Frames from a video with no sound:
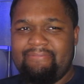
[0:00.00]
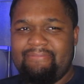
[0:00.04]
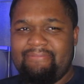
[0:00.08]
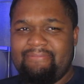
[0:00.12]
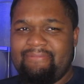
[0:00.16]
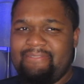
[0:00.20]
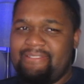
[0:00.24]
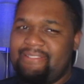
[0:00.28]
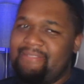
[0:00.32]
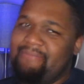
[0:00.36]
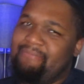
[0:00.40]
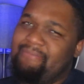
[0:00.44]

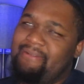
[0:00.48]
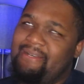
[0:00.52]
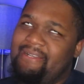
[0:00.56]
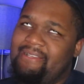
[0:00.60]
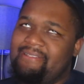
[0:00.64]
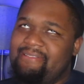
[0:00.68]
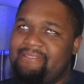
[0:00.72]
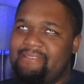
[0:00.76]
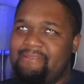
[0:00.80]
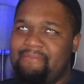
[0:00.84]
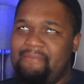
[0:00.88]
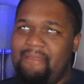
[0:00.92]
some
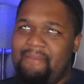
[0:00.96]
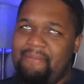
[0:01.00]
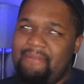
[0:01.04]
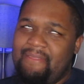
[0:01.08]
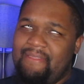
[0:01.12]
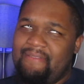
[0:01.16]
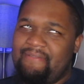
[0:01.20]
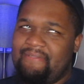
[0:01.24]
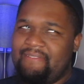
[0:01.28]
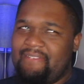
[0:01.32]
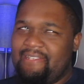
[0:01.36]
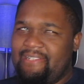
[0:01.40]
months or maybe
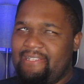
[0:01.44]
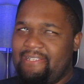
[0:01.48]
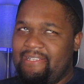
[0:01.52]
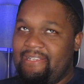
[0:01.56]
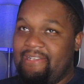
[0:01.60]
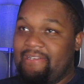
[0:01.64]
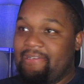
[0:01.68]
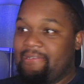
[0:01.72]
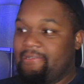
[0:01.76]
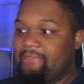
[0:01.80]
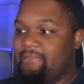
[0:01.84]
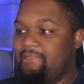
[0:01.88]
even a
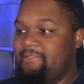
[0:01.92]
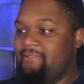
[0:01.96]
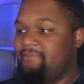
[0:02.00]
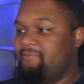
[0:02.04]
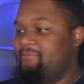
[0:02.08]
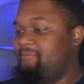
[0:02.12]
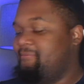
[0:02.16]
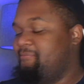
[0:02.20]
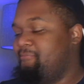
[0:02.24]
year ago.